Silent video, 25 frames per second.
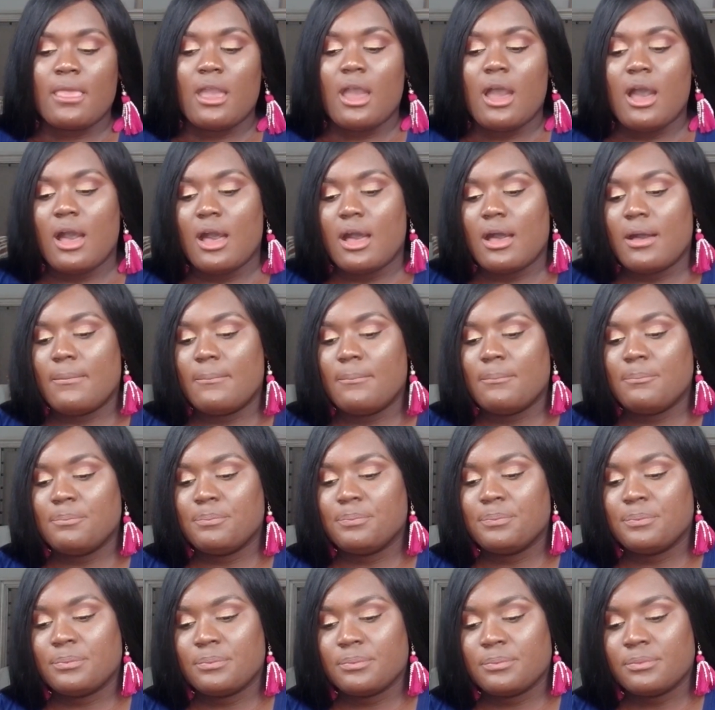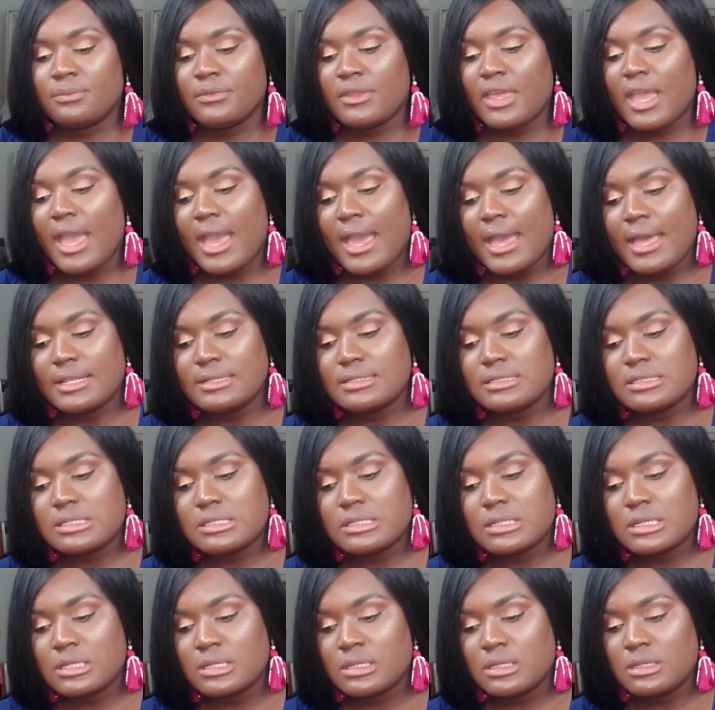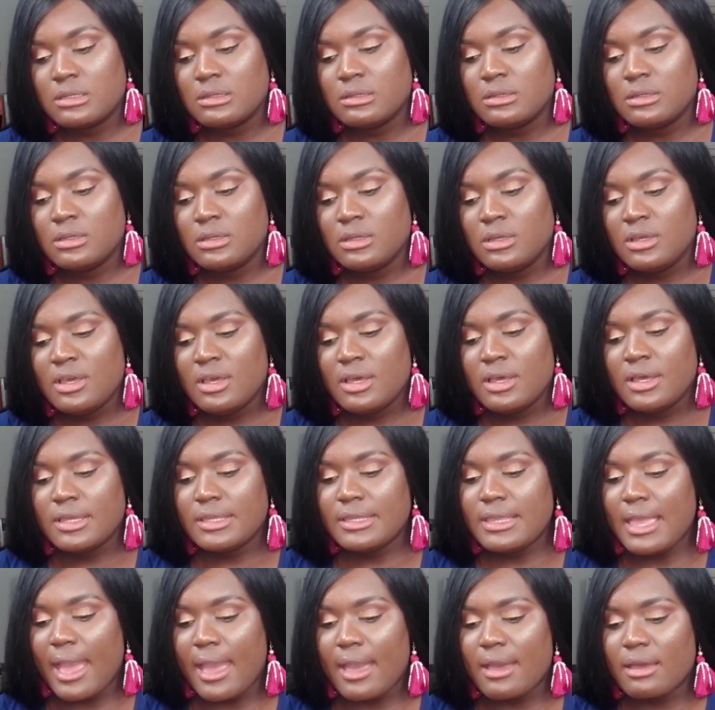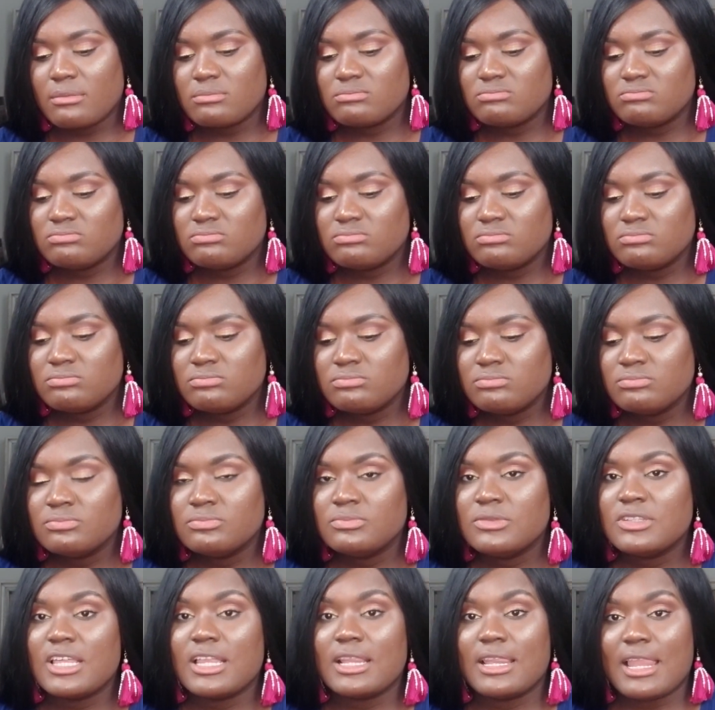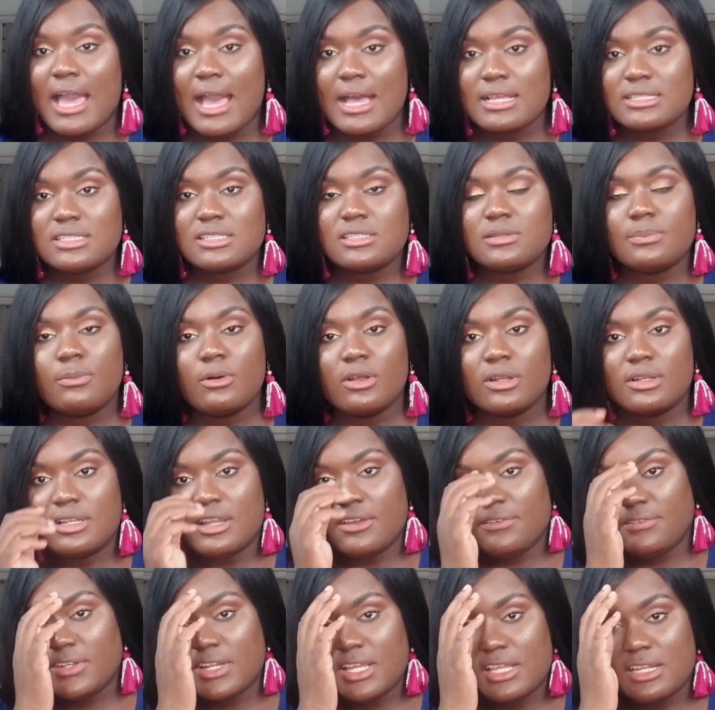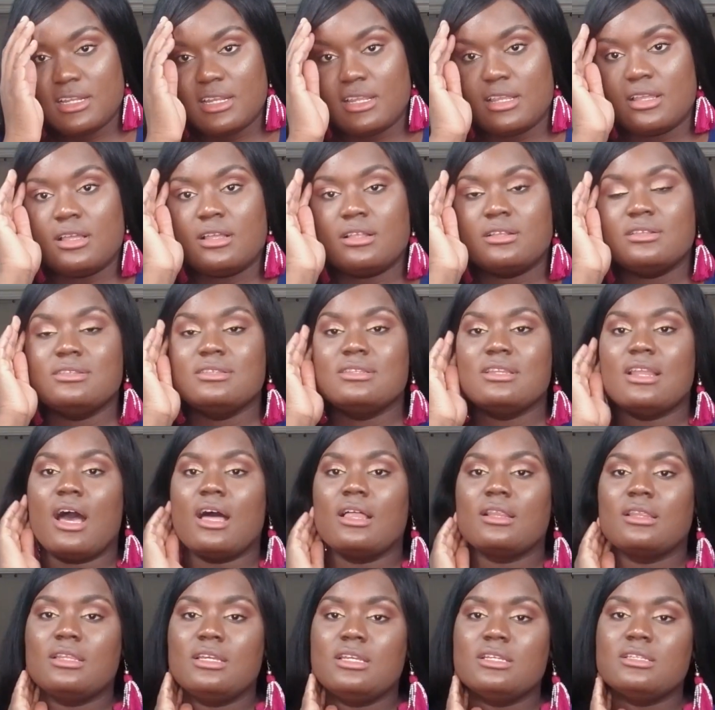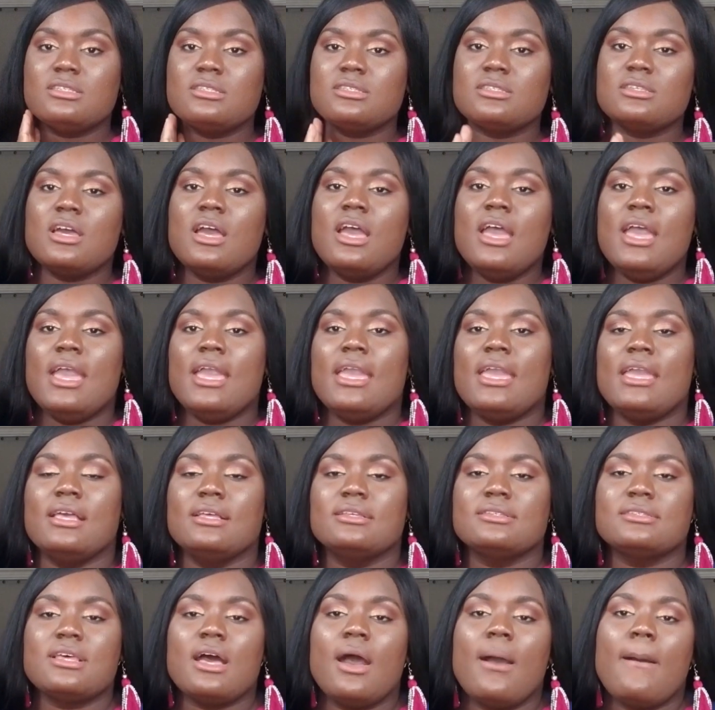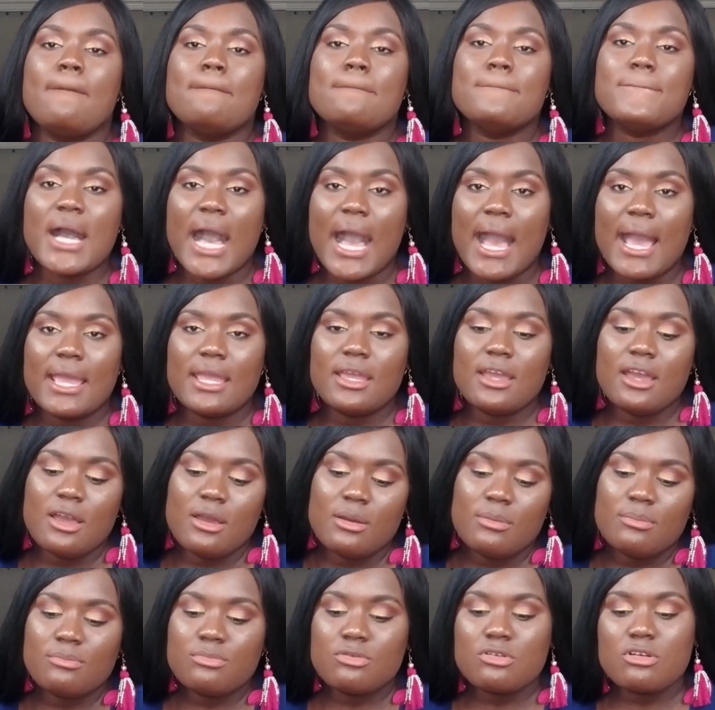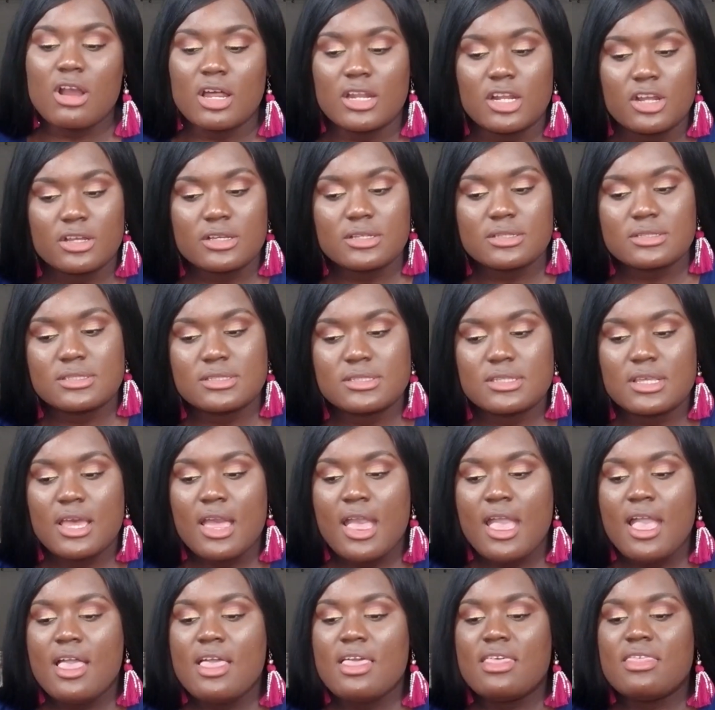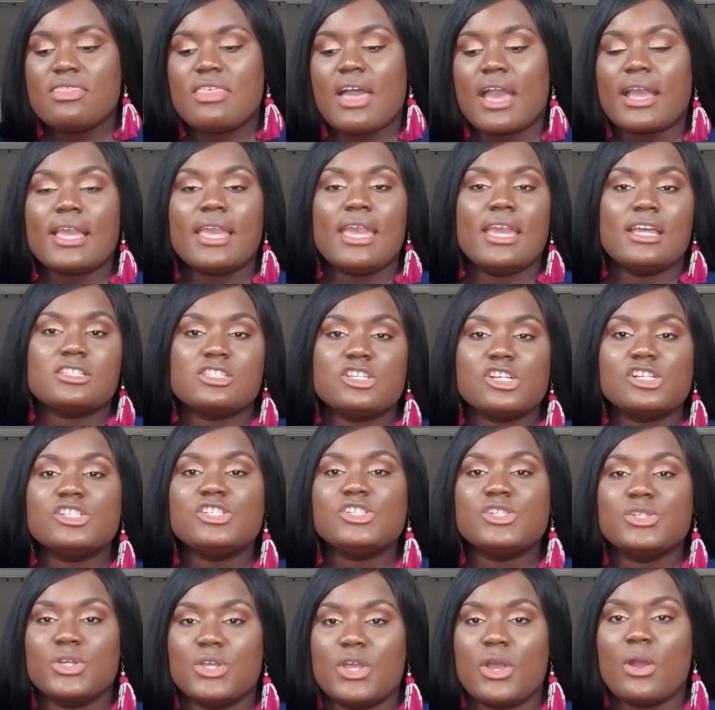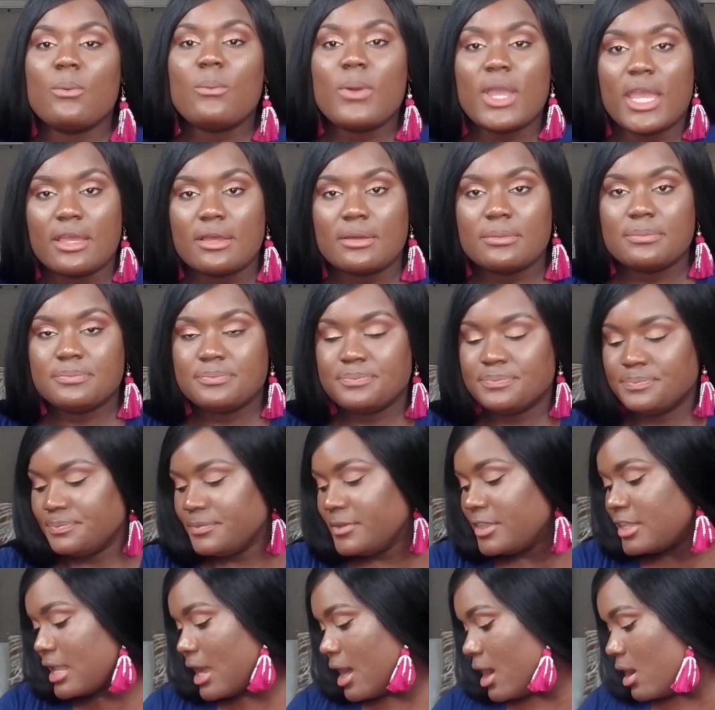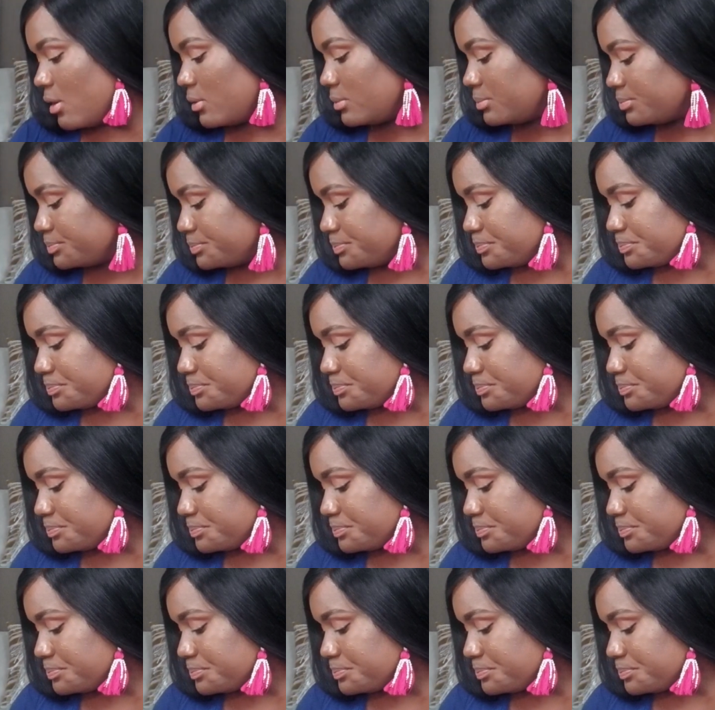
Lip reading: And yeah, the last but definitely not least is buy products that cater to your wig. Now,